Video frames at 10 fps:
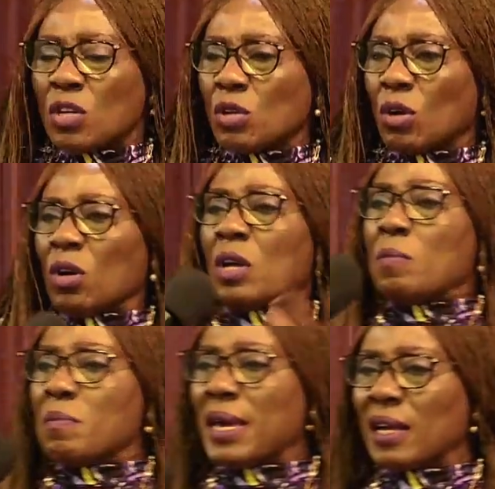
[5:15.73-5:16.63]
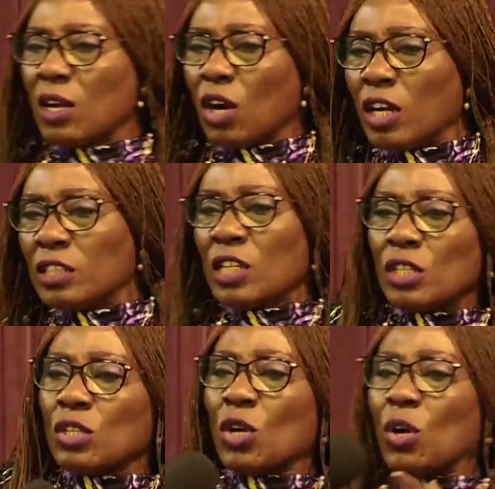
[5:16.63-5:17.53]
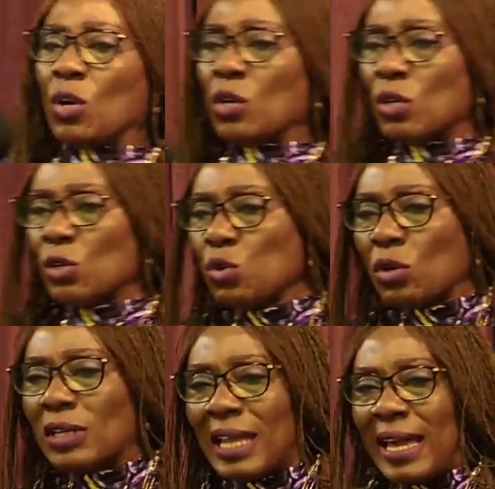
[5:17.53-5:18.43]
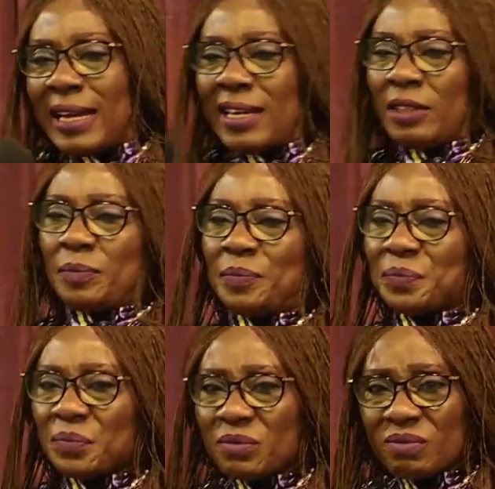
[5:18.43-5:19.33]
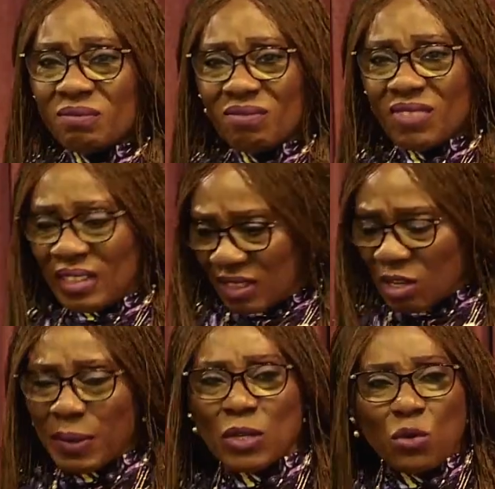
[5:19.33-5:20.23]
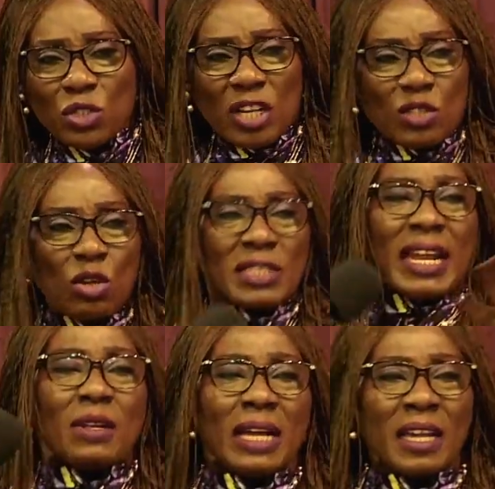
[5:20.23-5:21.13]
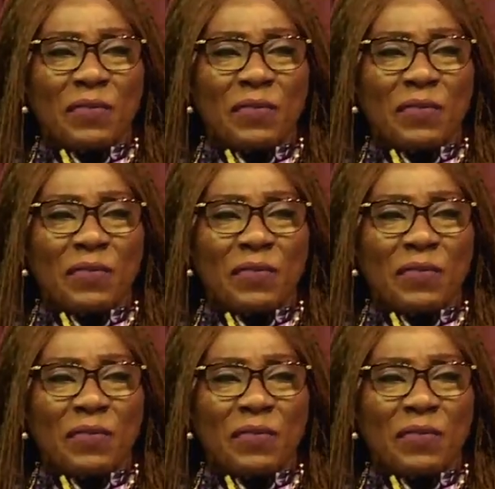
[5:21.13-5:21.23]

you know, make God, you know, look like somebody who just goes around like a